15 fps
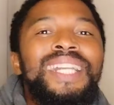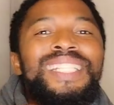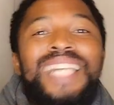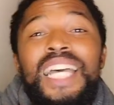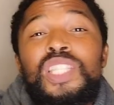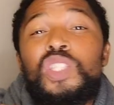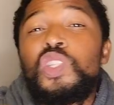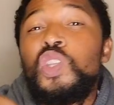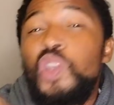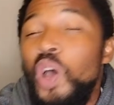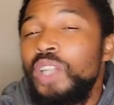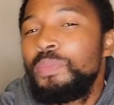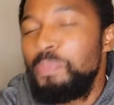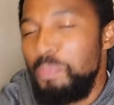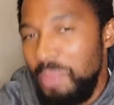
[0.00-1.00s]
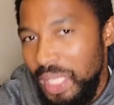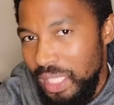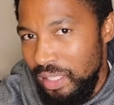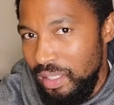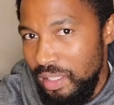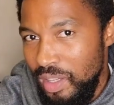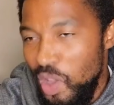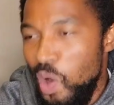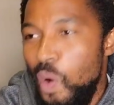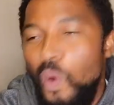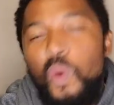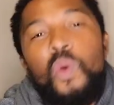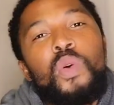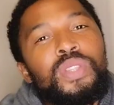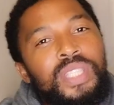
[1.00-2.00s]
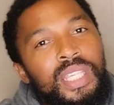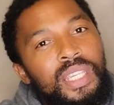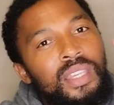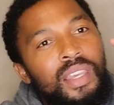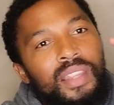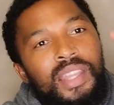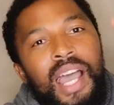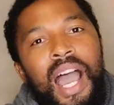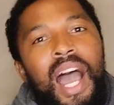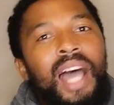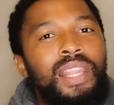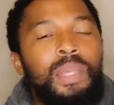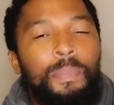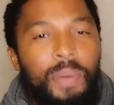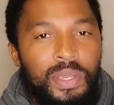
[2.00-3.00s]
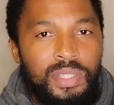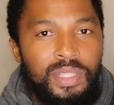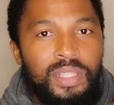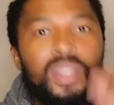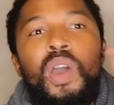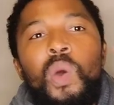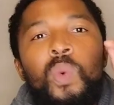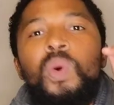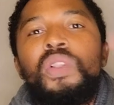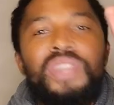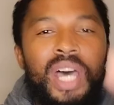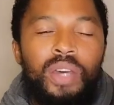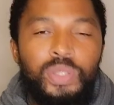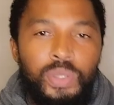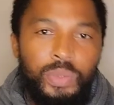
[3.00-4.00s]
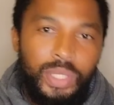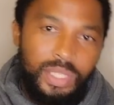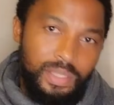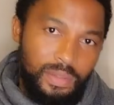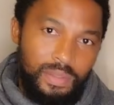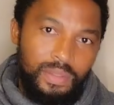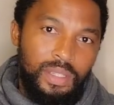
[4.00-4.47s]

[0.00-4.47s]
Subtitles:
does not mean Uguti, the other person, will now do it.